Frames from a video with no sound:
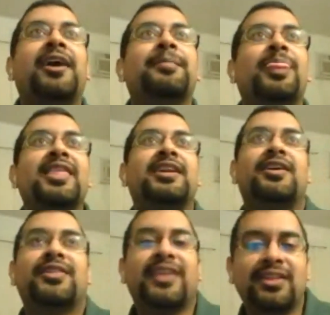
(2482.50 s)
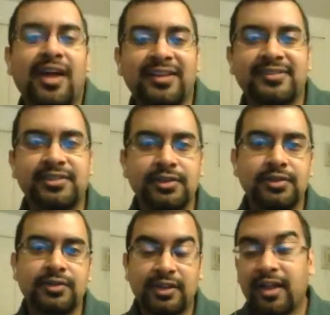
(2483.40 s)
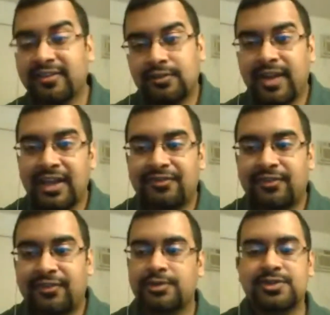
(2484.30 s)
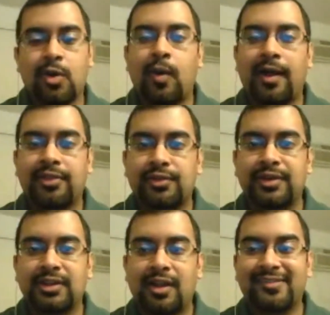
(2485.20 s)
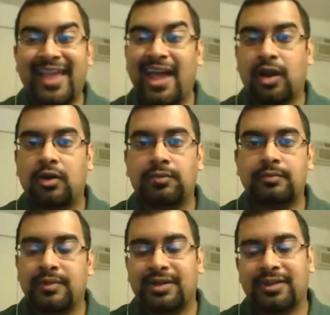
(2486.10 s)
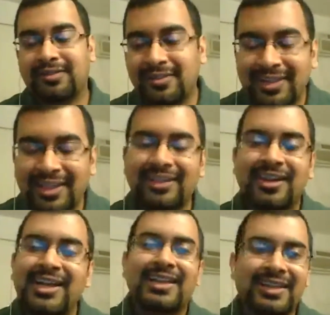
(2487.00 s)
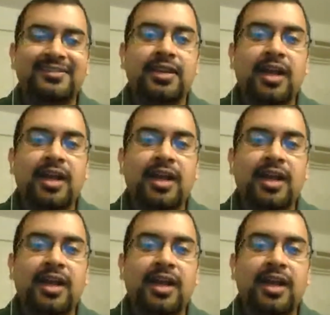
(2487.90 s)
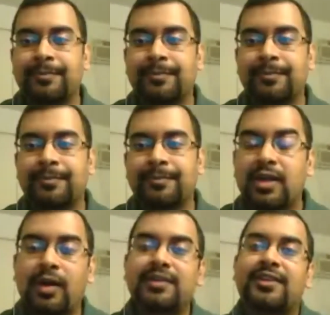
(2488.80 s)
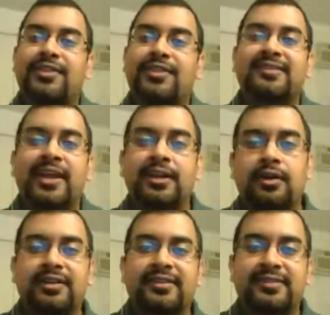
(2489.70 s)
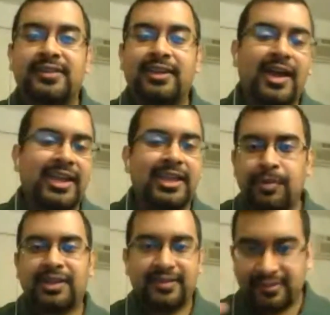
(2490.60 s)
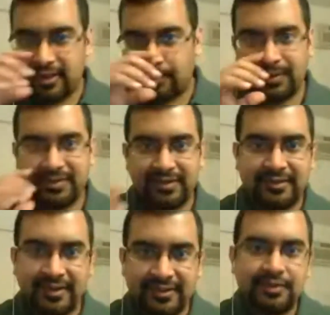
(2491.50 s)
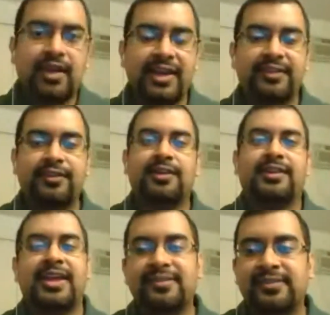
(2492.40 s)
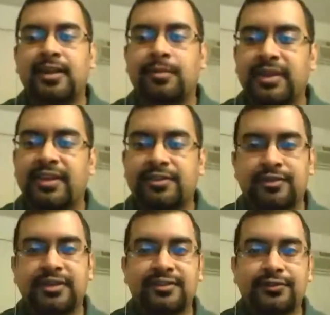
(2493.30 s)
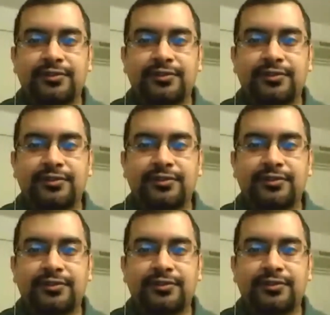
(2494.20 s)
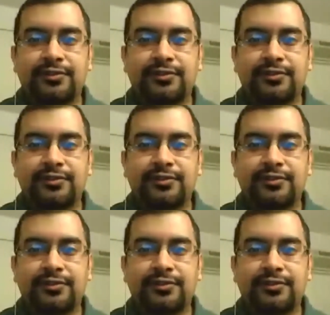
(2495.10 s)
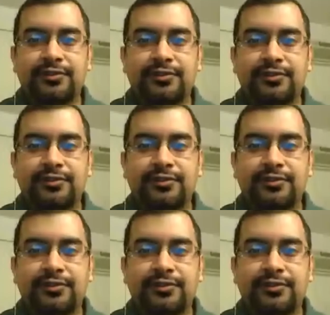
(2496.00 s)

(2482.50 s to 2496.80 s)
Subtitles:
they lost to Radford, which is a quad 3 loss at home, so that's another thing. But one of the things I noticed, I keep bringing this up, but this list of criteria the NCAA has released for their selection,